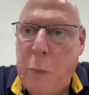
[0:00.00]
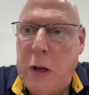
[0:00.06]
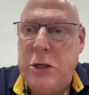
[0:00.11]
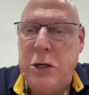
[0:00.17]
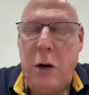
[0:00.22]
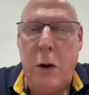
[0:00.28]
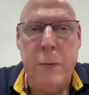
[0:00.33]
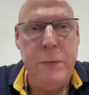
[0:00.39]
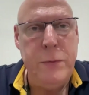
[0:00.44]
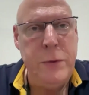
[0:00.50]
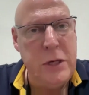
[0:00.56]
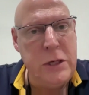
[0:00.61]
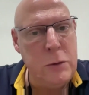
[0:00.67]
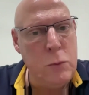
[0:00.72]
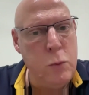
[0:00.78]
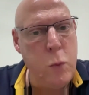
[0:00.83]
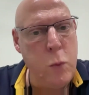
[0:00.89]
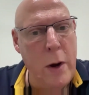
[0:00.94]
So this
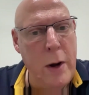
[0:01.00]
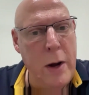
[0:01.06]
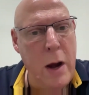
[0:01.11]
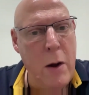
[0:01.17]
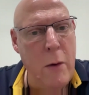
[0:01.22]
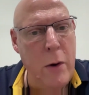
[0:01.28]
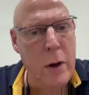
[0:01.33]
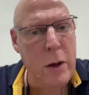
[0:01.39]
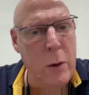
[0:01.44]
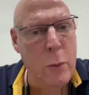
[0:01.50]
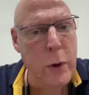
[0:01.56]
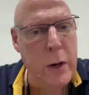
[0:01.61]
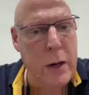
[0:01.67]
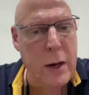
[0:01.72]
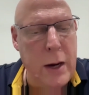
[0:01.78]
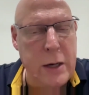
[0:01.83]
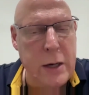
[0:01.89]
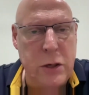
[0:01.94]
is one area that we
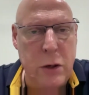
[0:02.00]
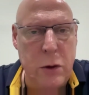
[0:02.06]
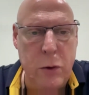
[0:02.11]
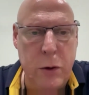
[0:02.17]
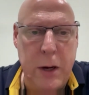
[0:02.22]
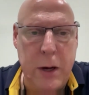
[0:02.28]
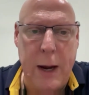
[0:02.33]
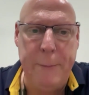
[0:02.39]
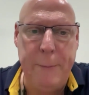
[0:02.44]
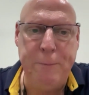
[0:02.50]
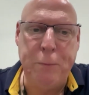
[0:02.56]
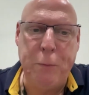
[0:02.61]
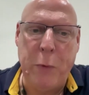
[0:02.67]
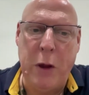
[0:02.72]
can actually look at,